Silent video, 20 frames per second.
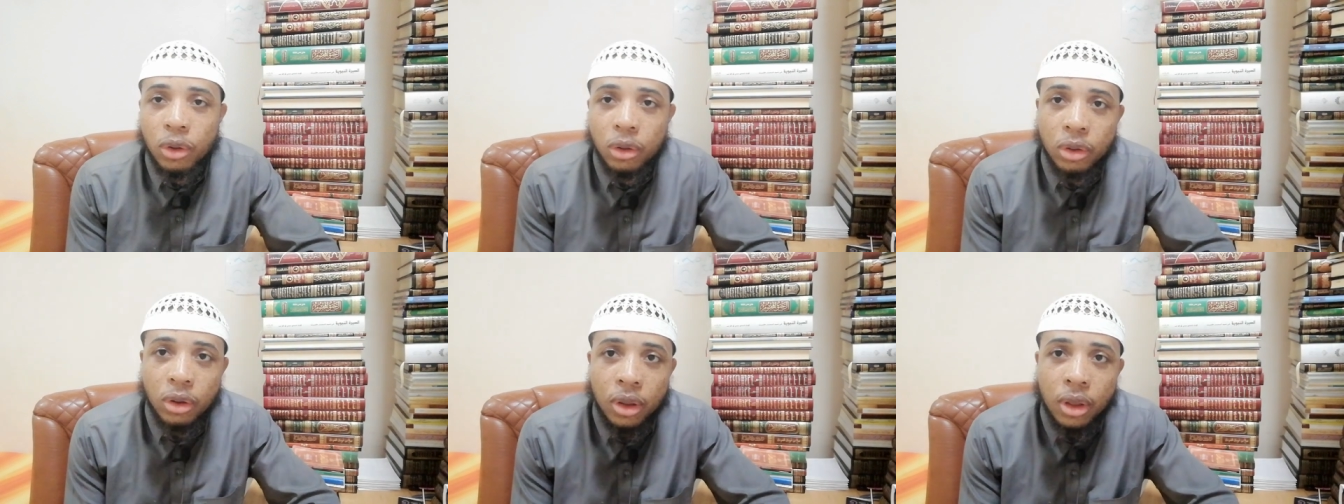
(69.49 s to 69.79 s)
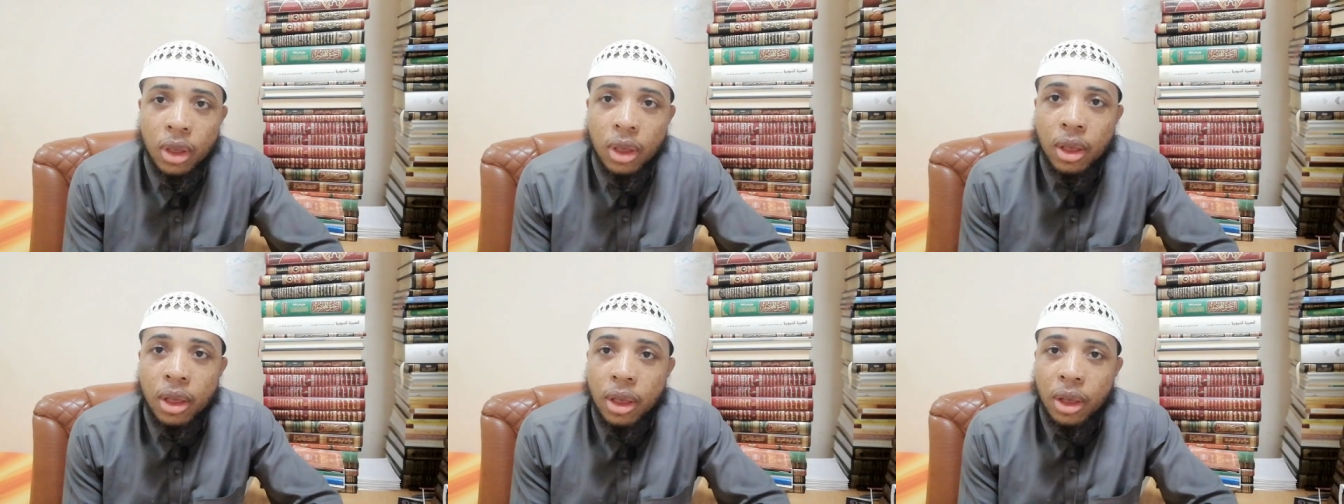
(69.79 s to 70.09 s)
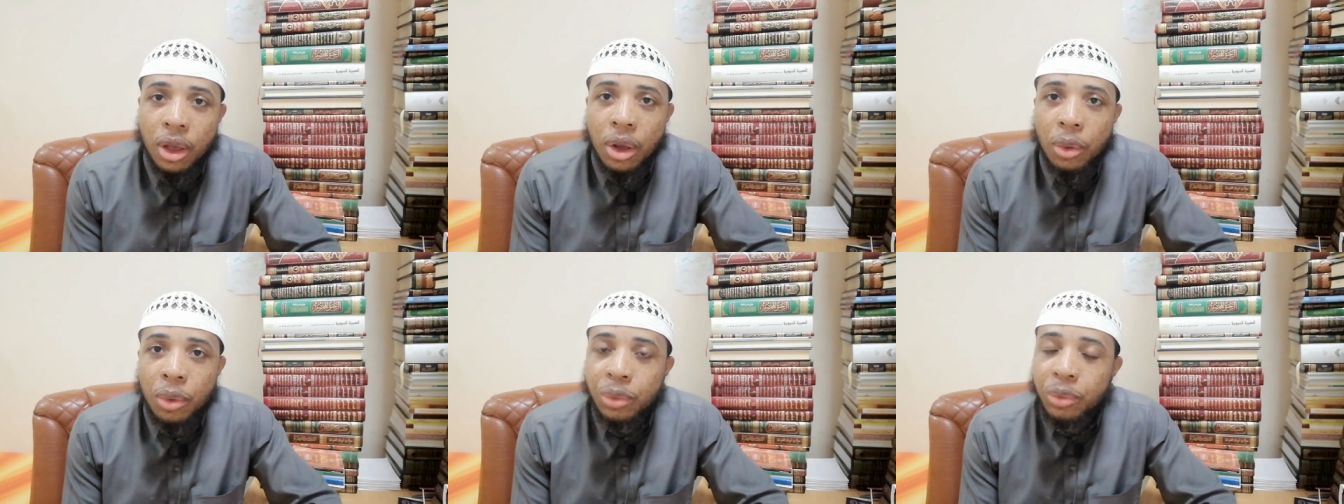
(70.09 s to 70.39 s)
First of
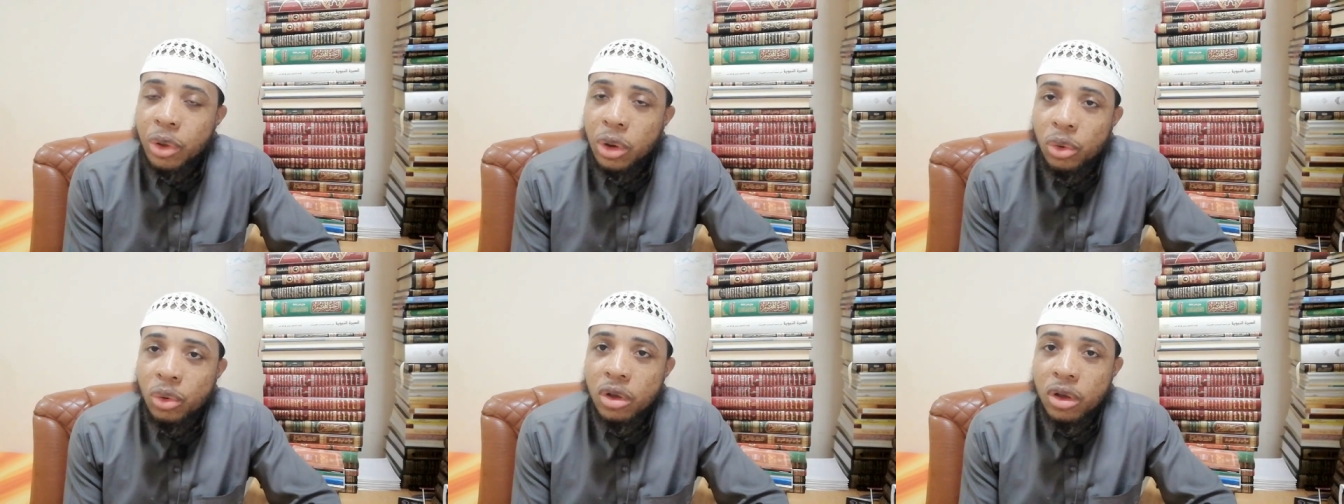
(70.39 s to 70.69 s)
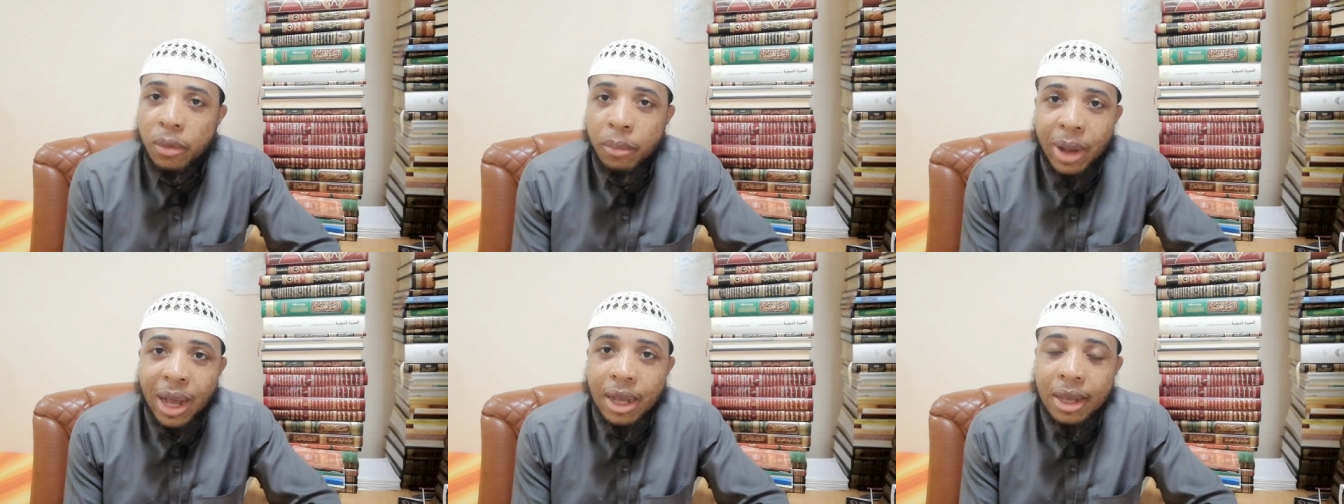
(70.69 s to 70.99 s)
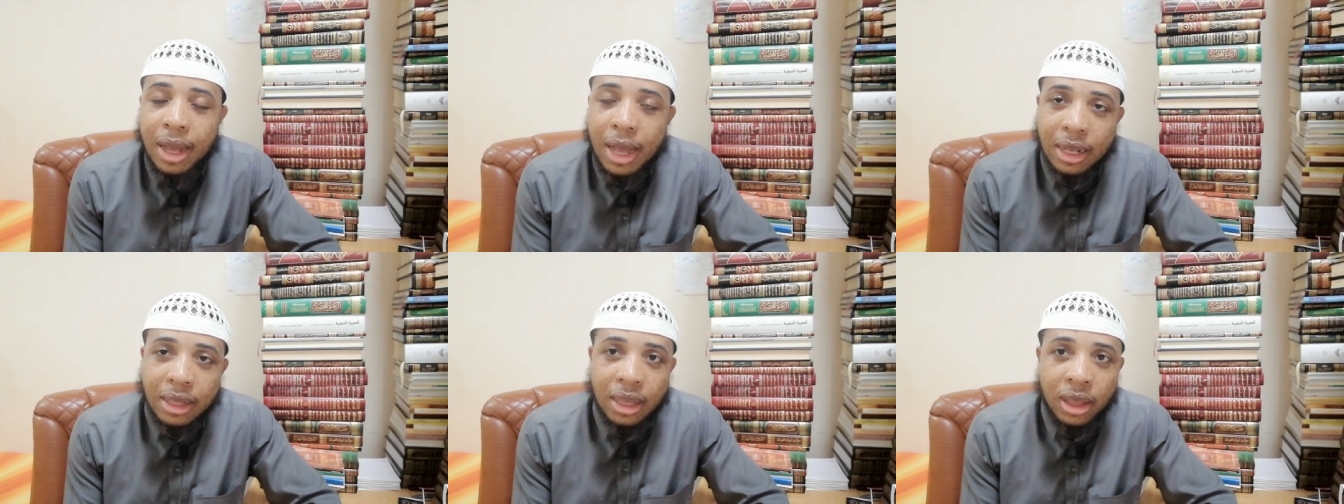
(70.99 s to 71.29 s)
all, when
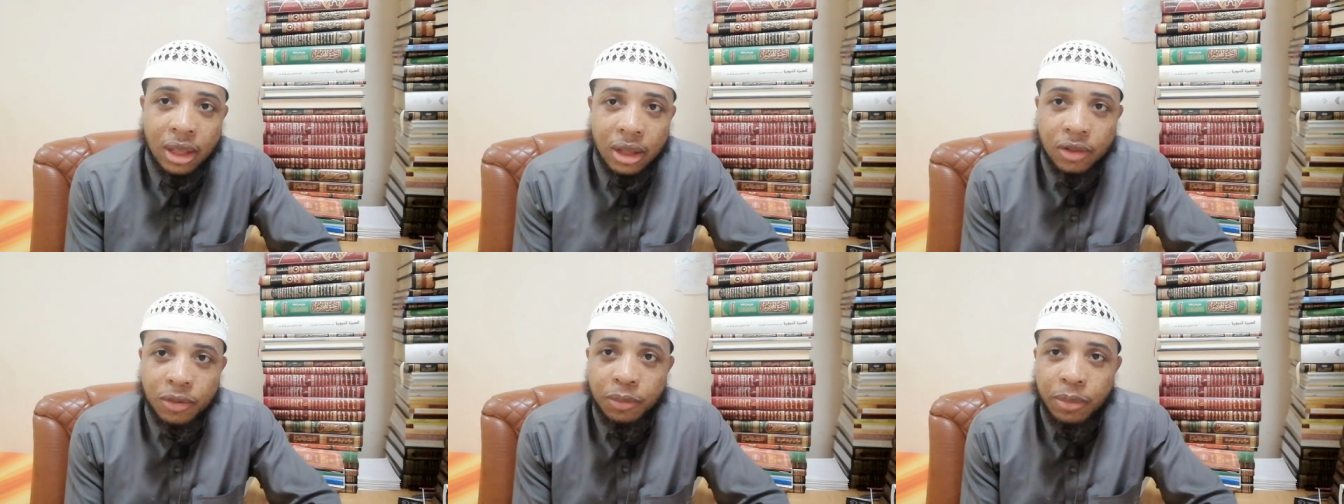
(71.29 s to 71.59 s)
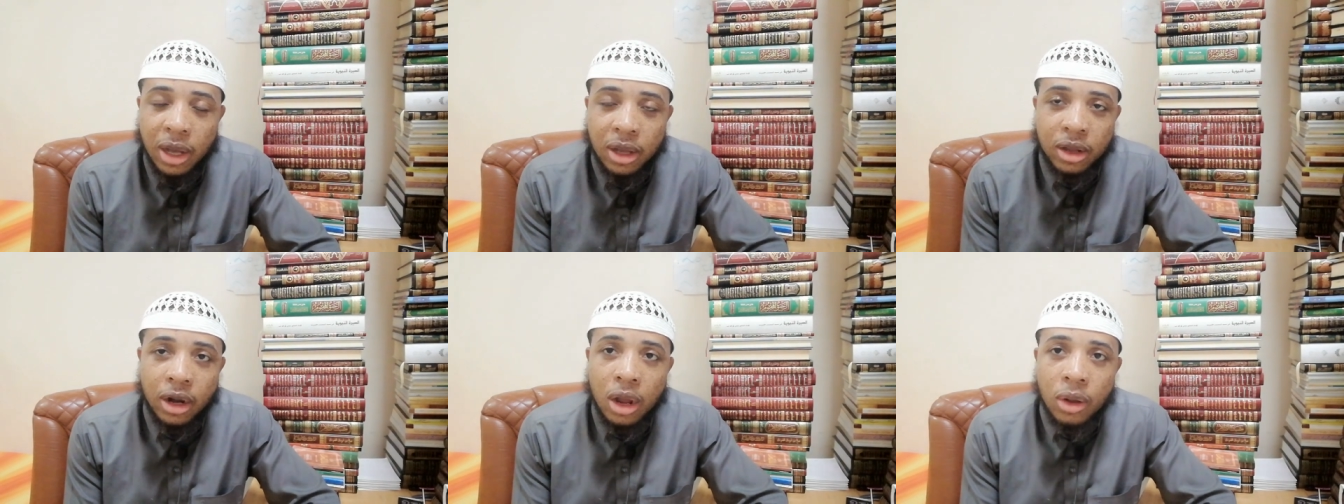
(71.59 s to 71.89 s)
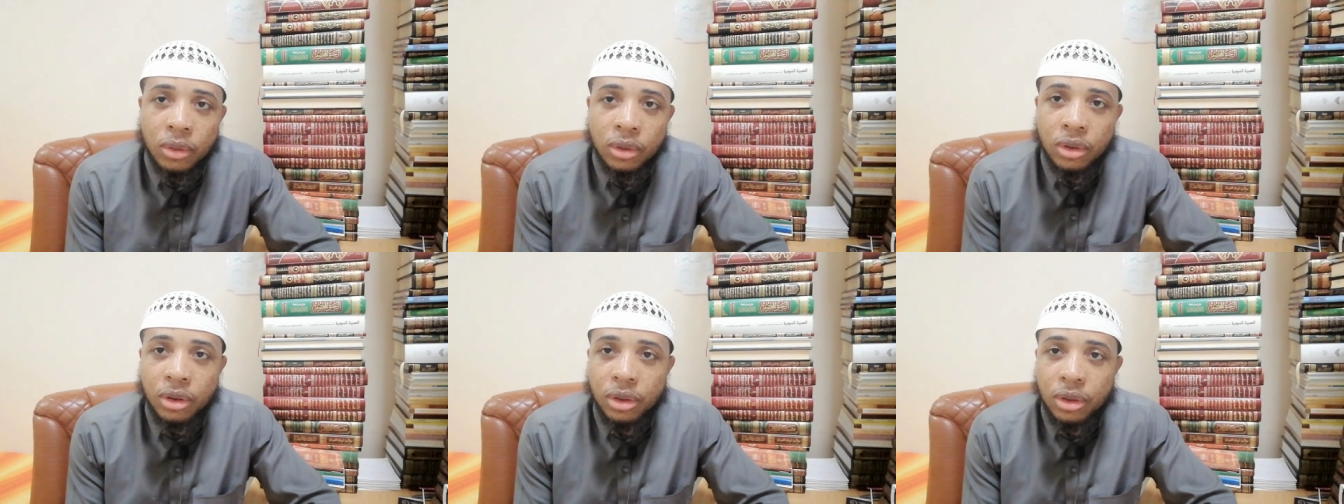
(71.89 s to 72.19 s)
we look back at
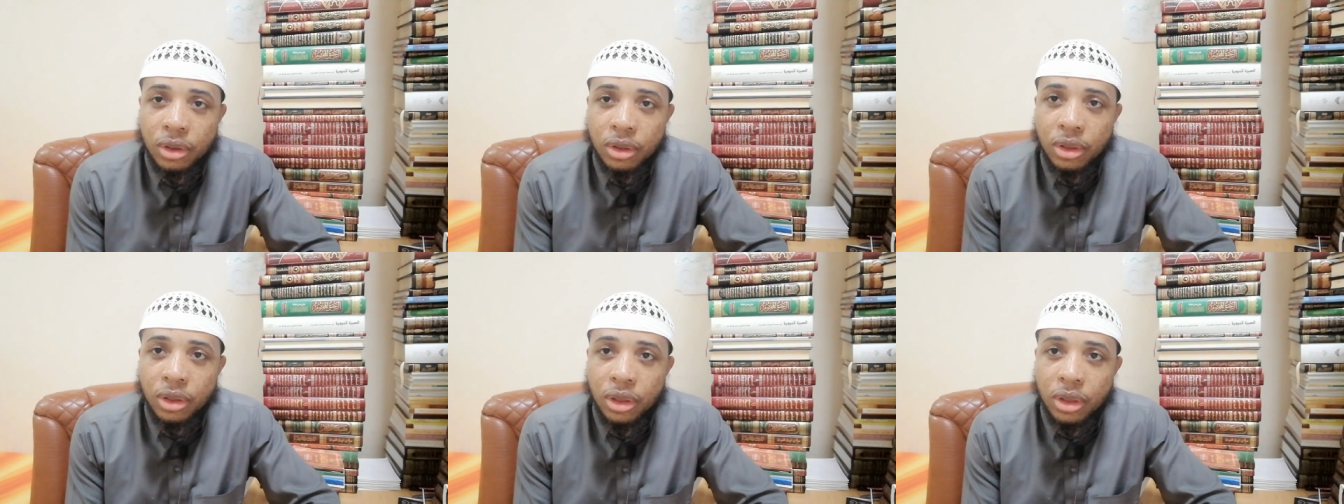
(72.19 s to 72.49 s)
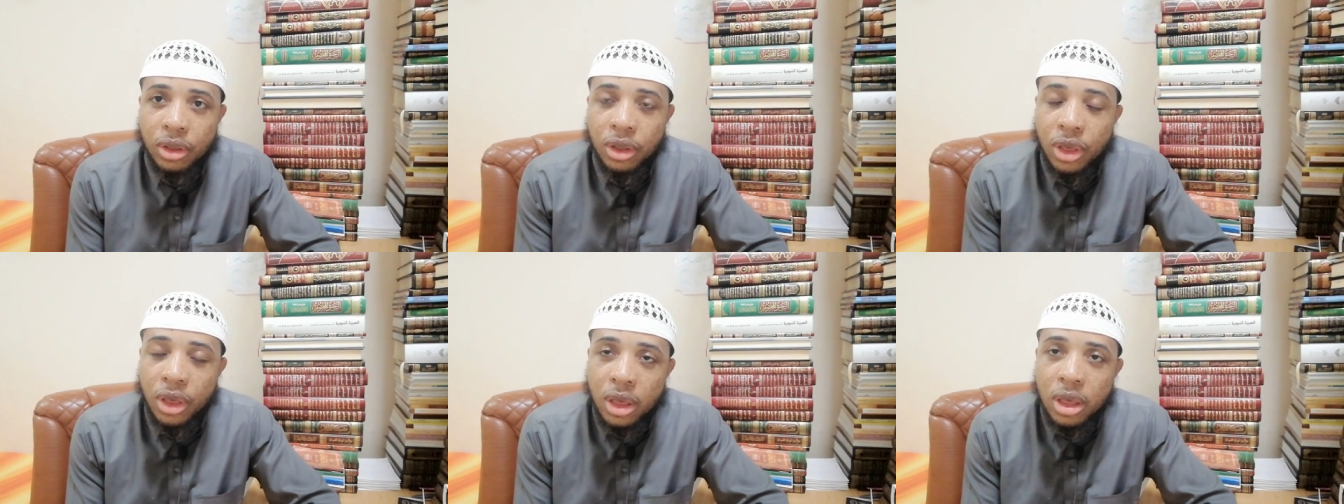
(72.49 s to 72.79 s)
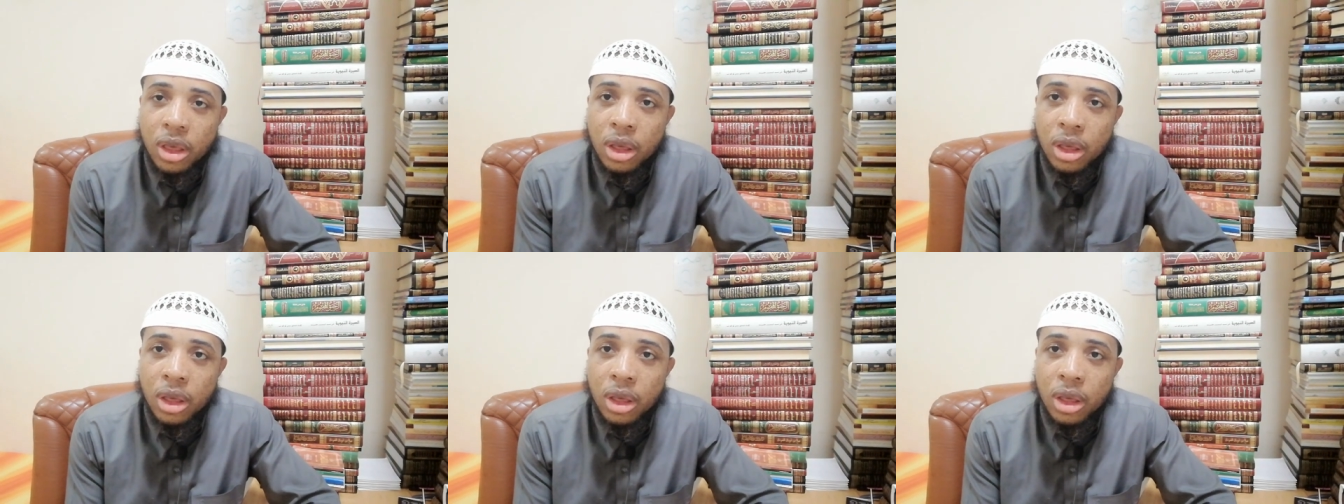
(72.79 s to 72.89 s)
his background,